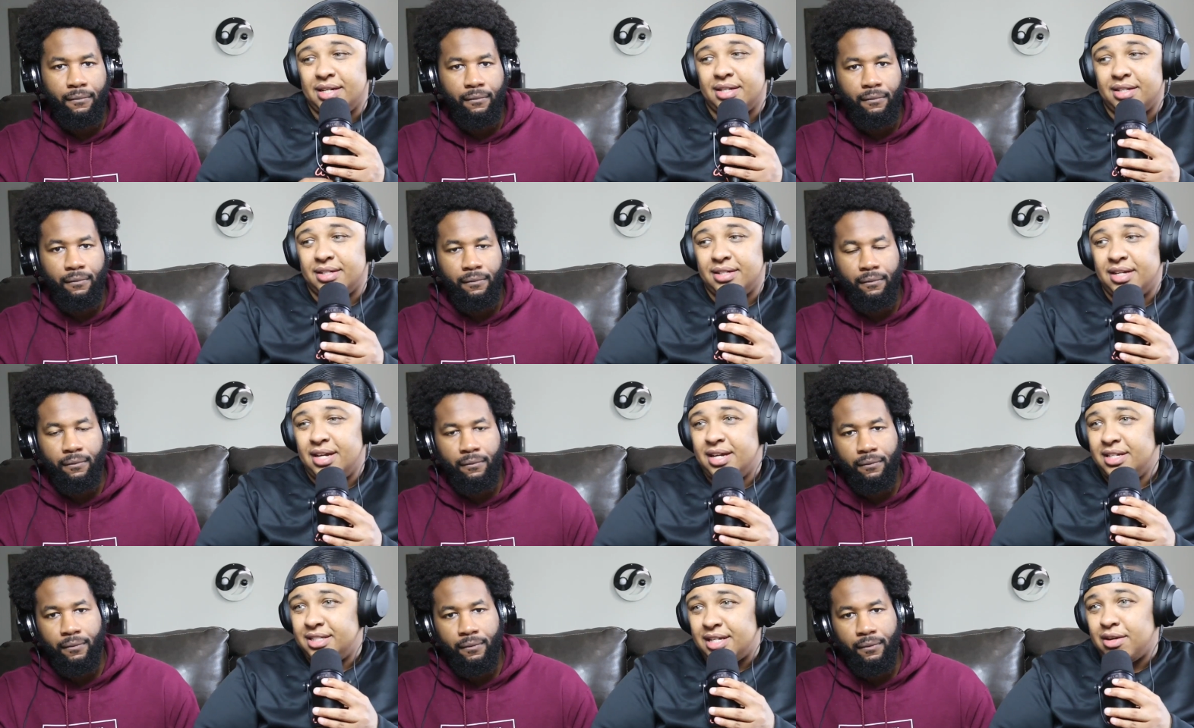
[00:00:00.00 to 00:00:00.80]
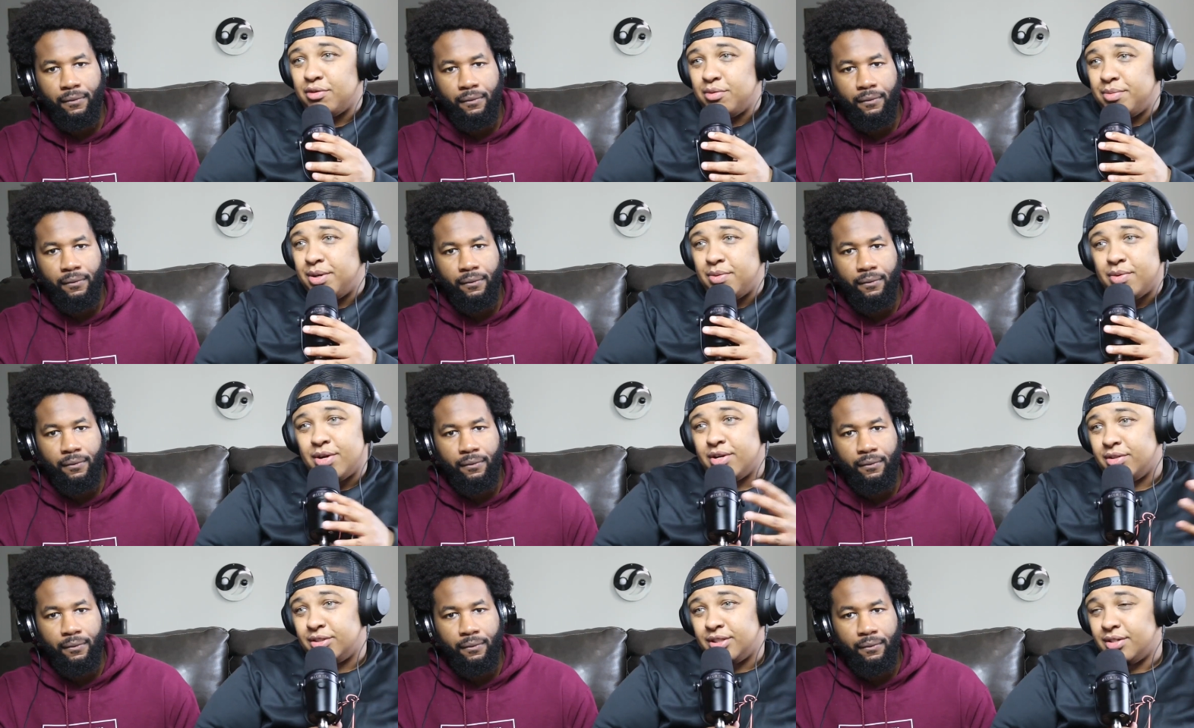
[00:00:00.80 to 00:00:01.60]
Speaker 1: uh, sat with me
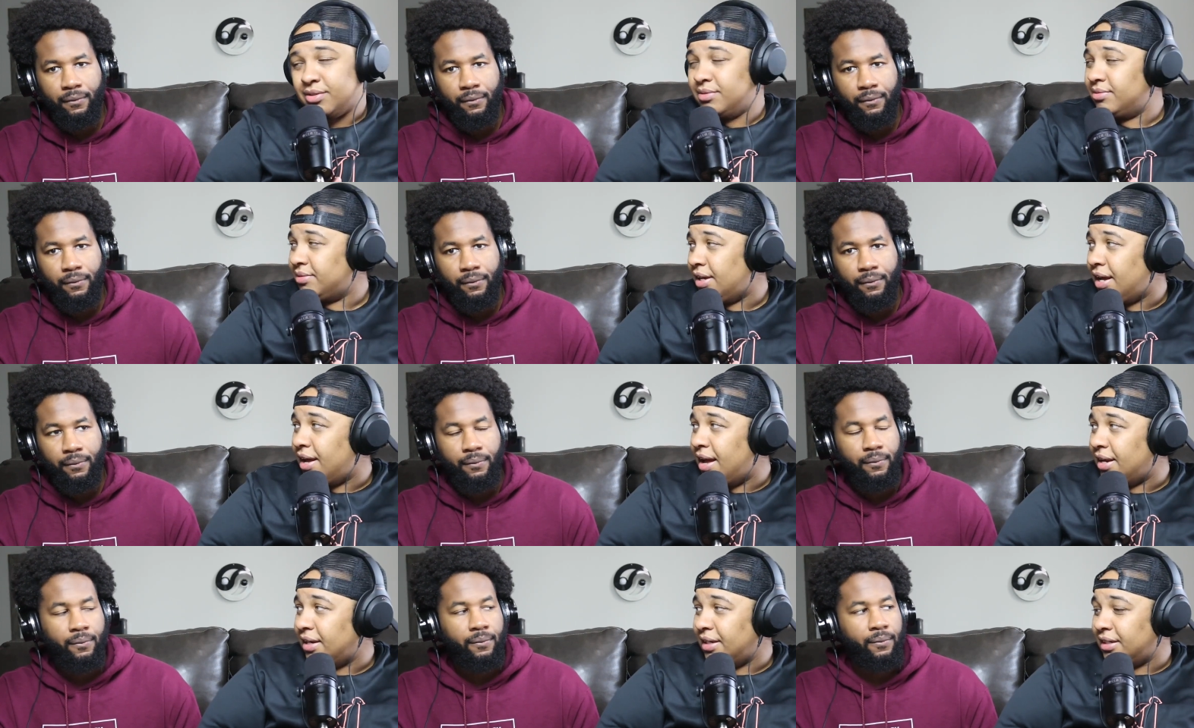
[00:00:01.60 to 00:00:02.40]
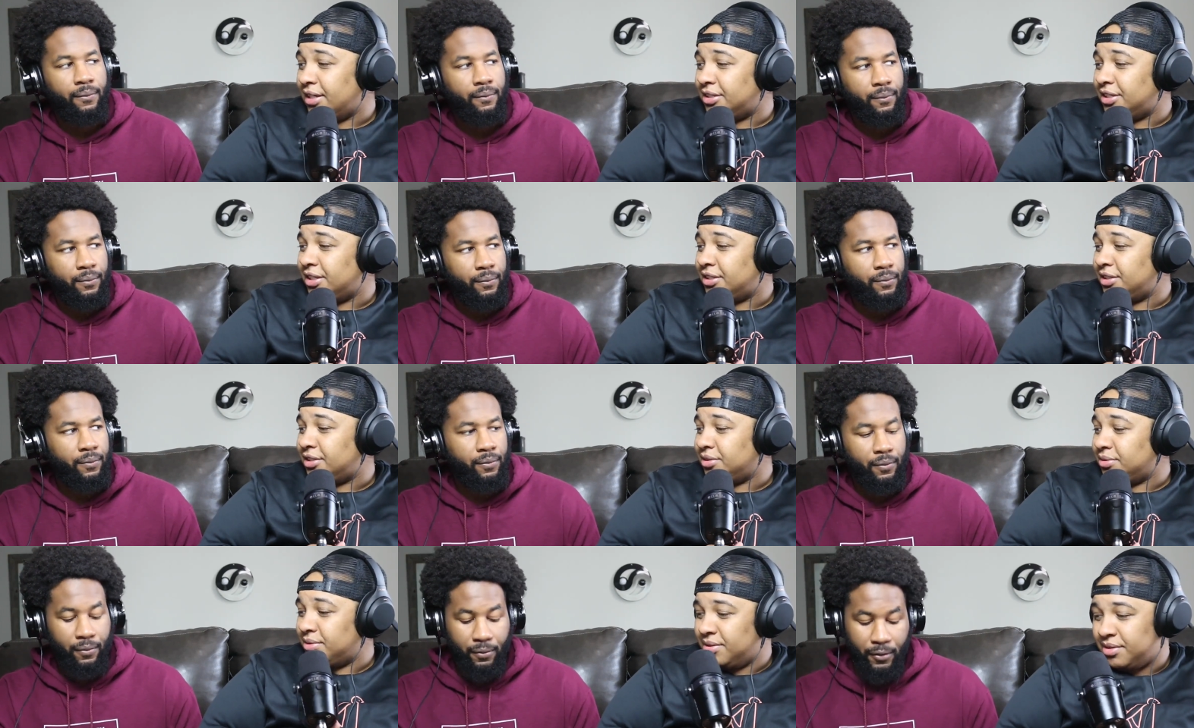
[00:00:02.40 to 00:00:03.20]
well. So I, I like that section
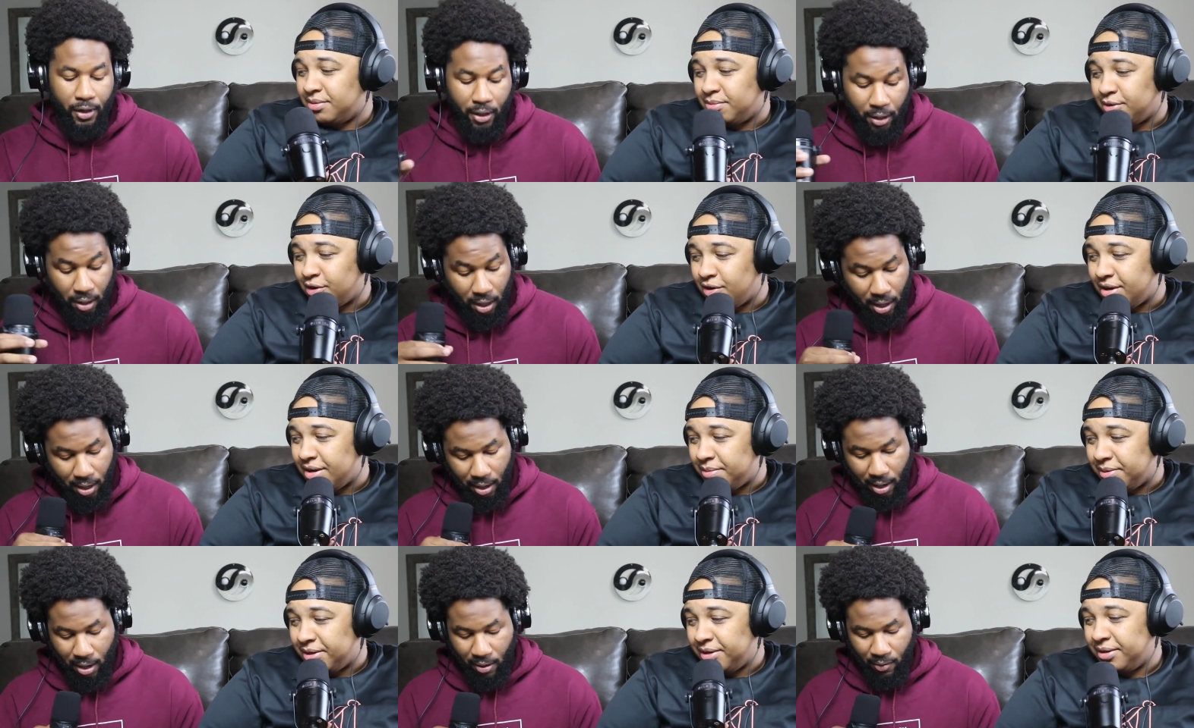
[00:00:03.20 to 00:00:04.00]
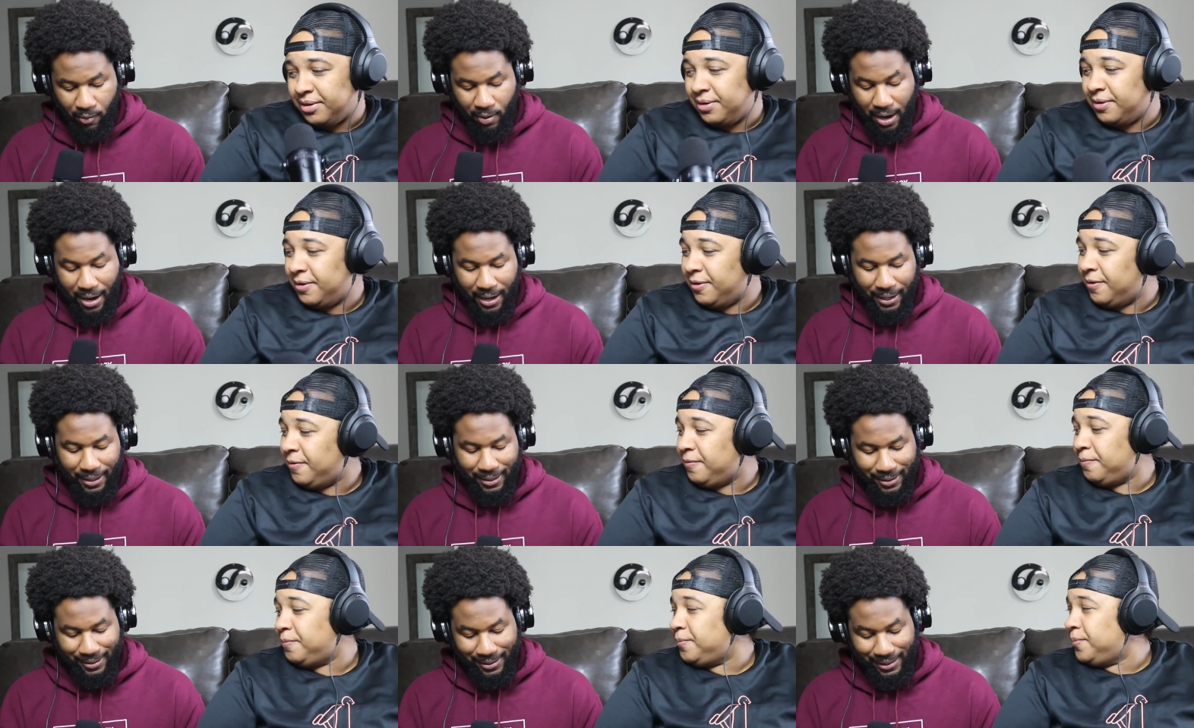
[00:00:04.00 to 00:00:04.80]
too.
Speaker 2: But go ahead, man. All
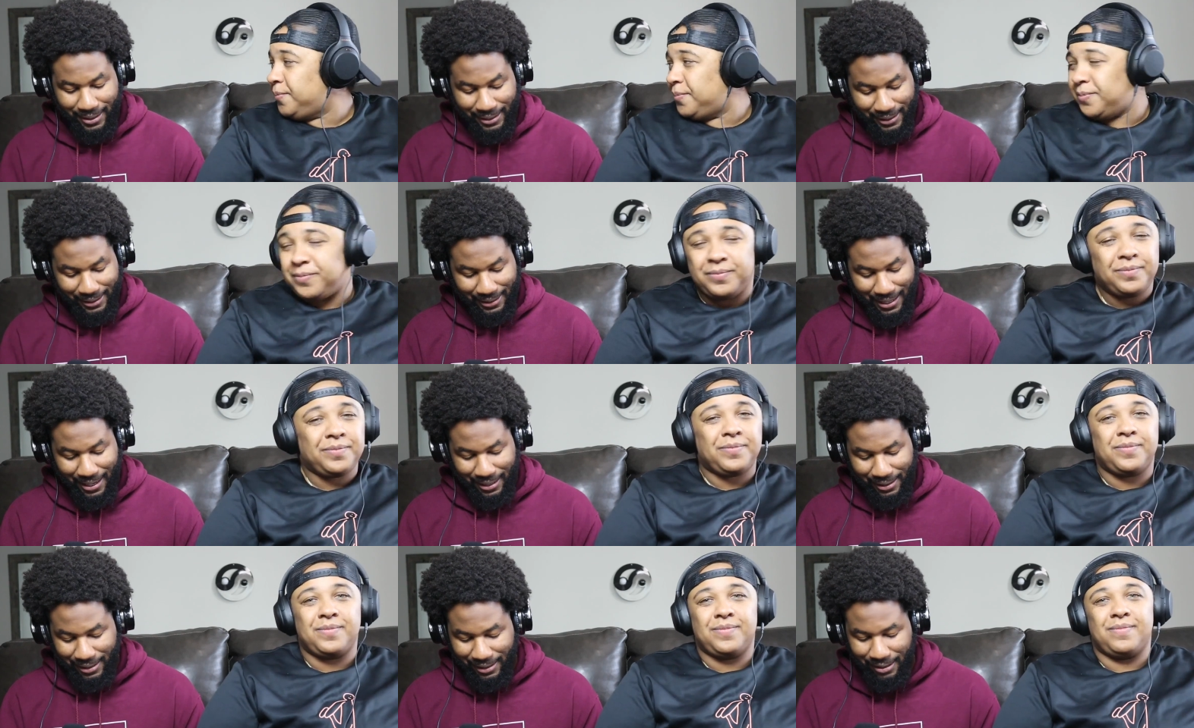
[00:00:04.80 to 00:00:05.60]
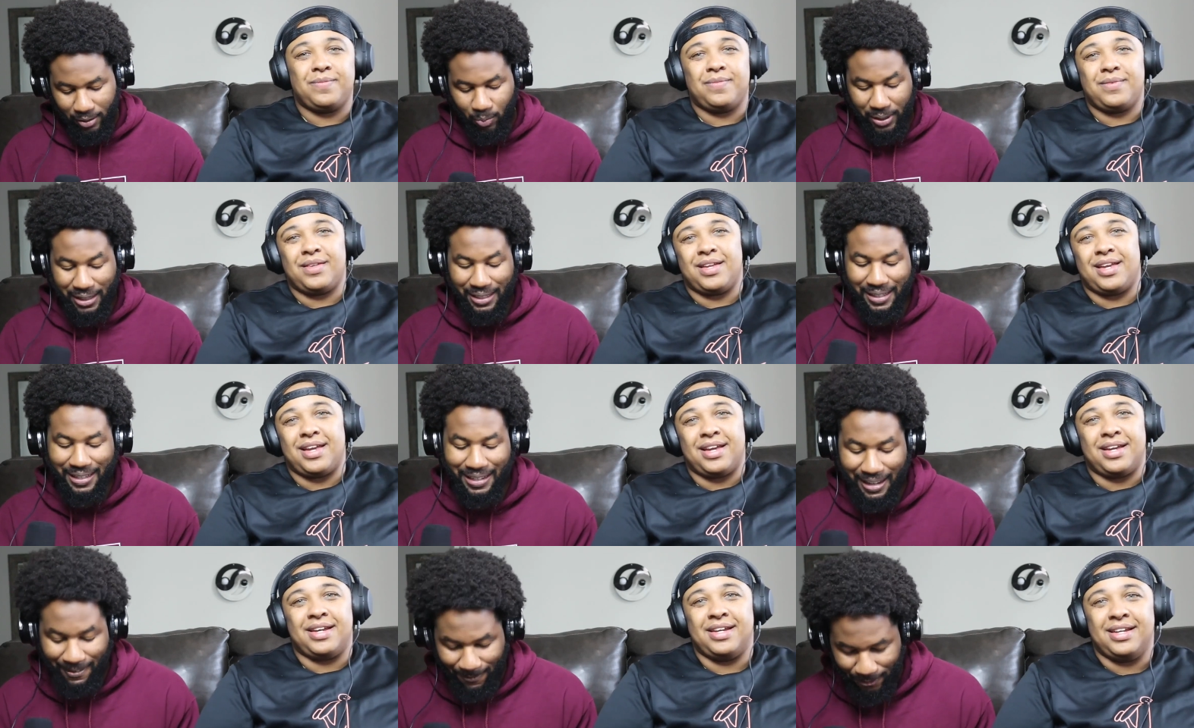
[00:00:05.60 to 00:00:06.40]
right. Distinctions with a
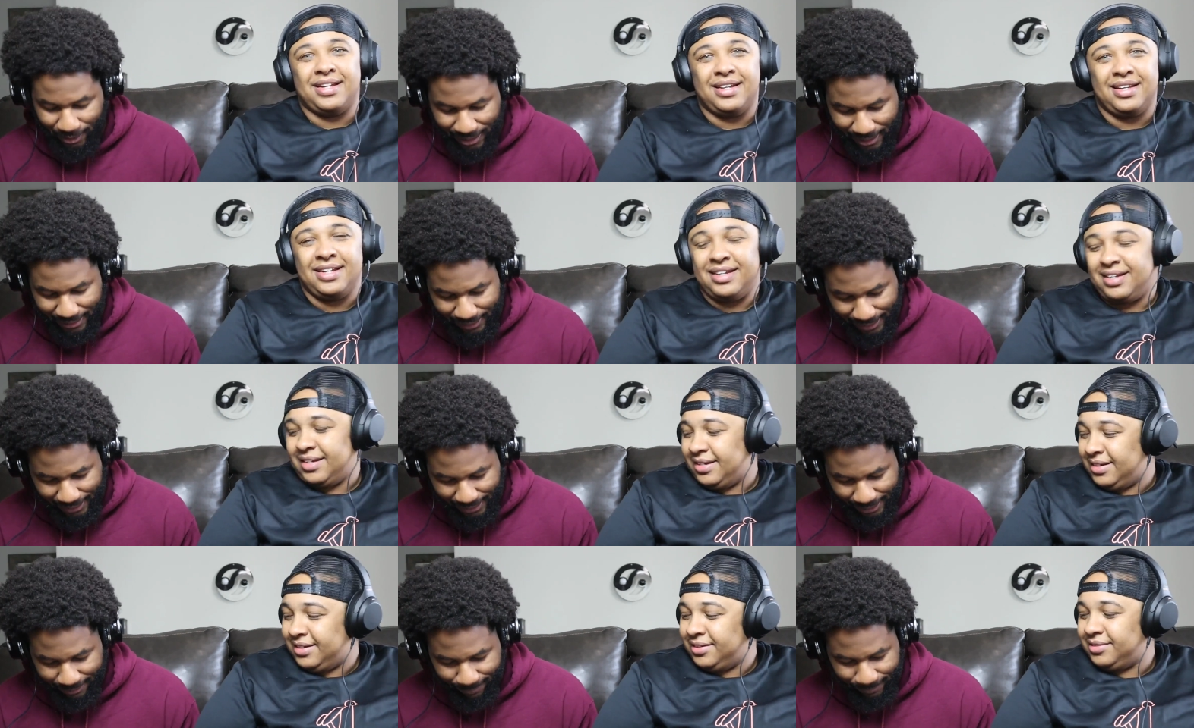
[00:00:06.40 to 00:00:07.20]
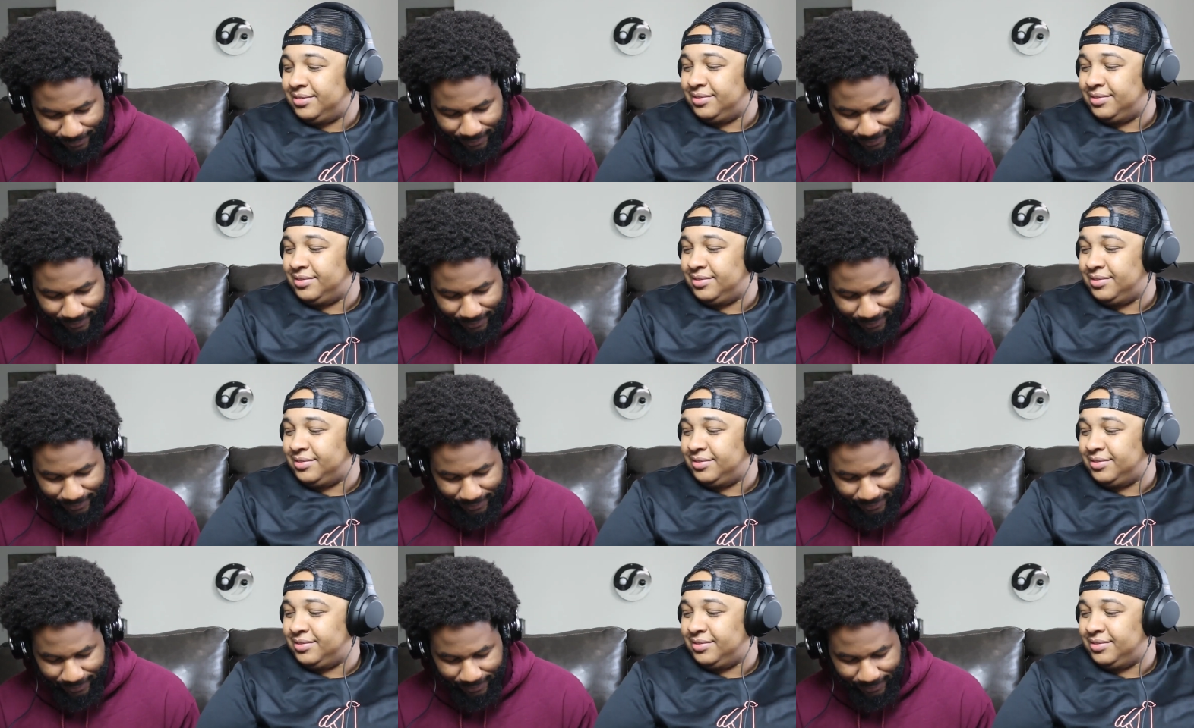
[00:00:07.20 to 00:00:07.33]
difference.